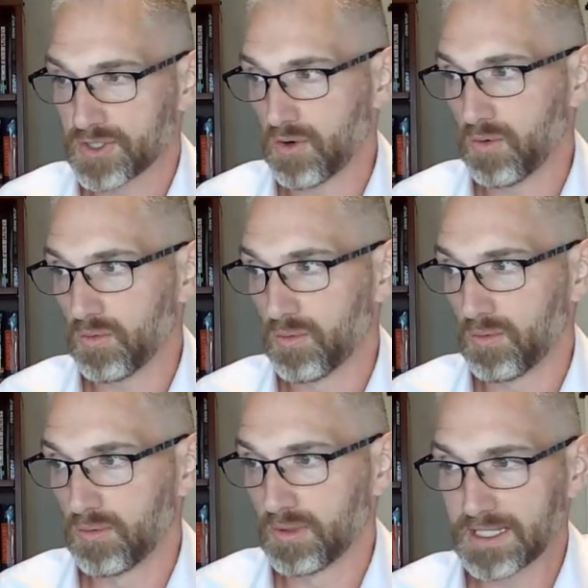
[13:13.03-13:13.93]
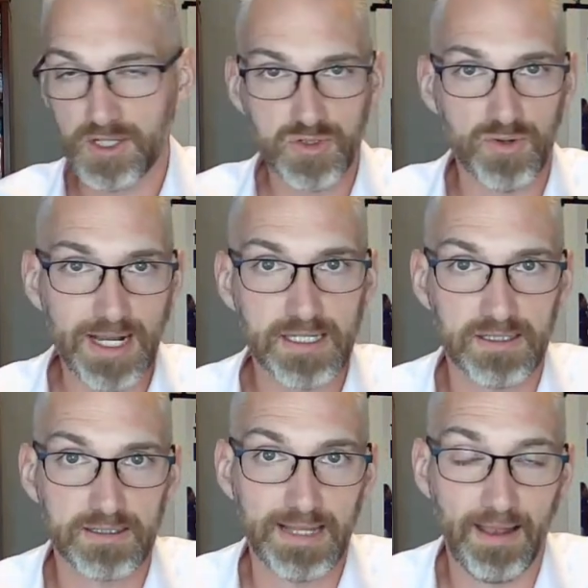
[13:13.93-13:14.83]
So let's
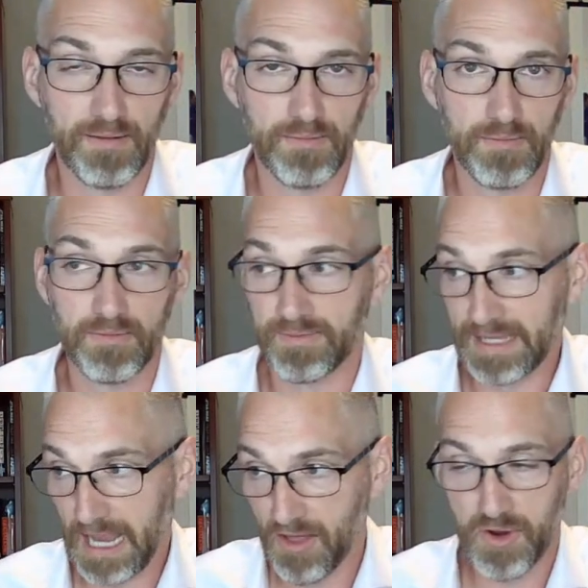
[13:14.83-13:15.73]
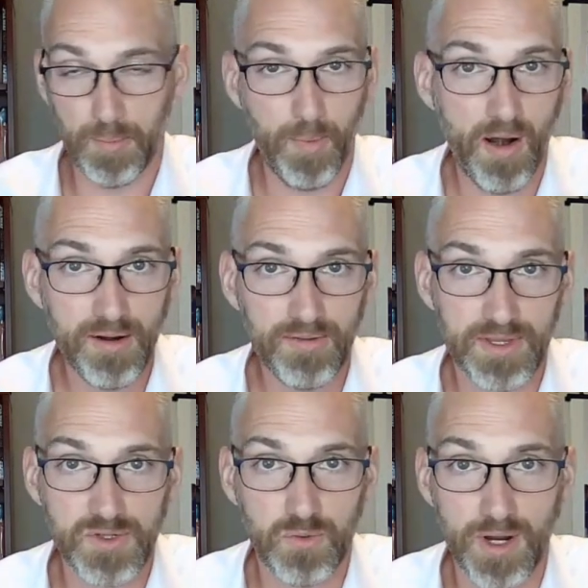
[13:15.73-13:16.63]
address then the other part
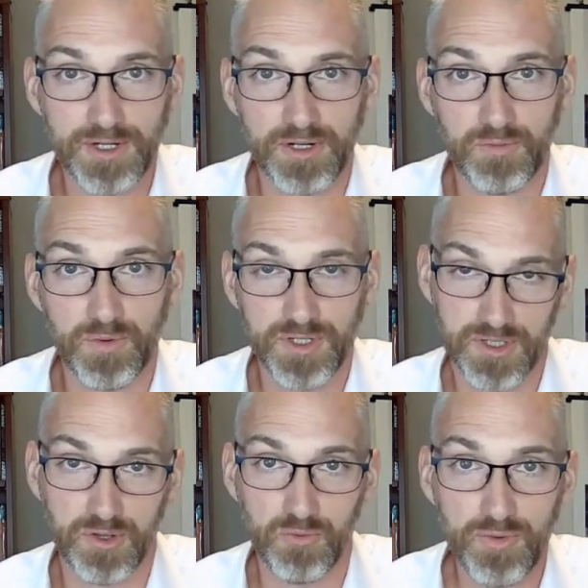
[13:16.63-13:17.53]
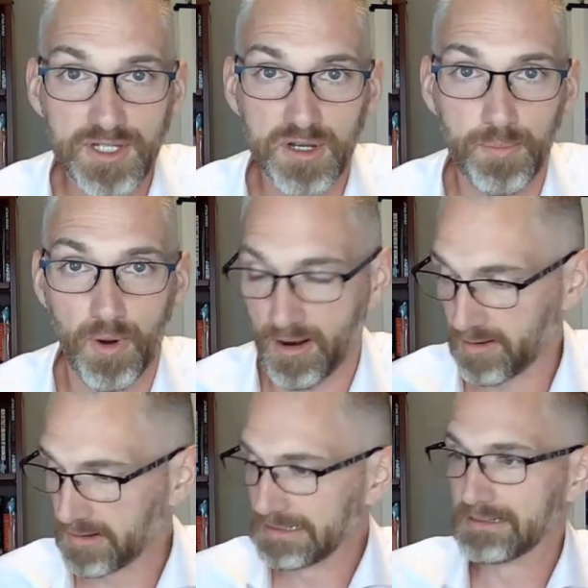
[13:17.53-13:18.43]
of this question, which is the risk
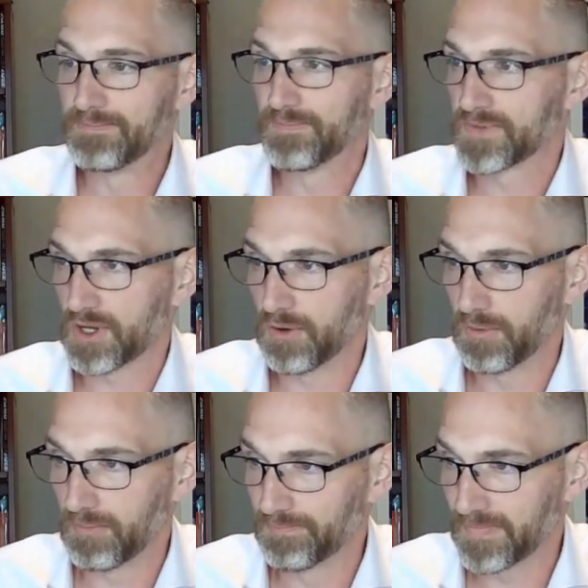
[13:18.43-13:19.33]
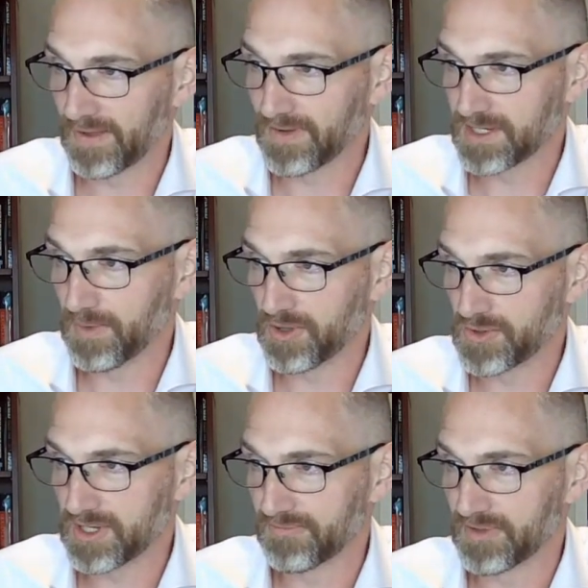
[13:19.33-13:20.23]
part. So I've got some
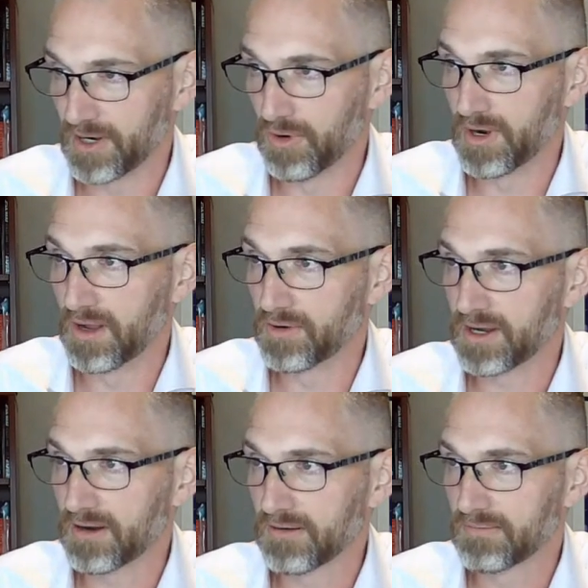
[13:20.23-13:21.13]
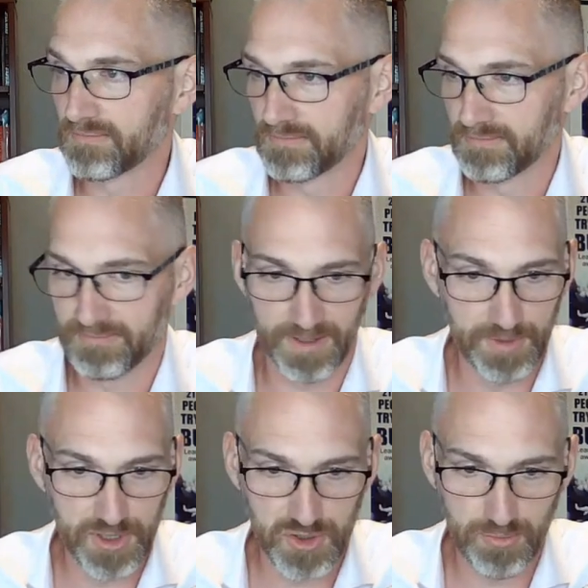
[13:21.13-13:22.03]
other stuff that I wrote out here.
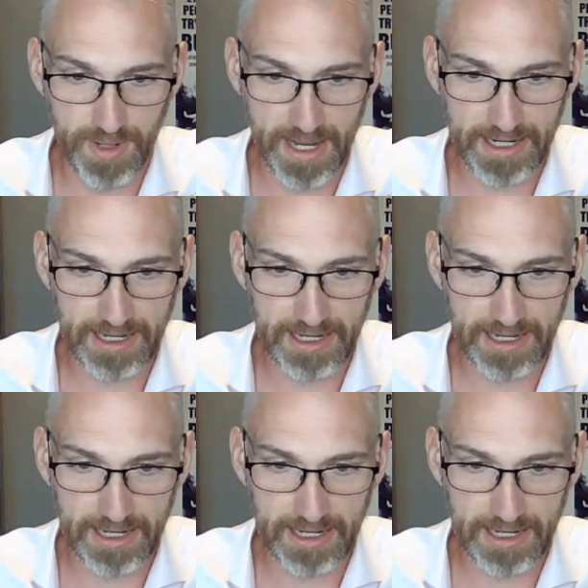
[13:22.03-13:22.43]
Let me zoom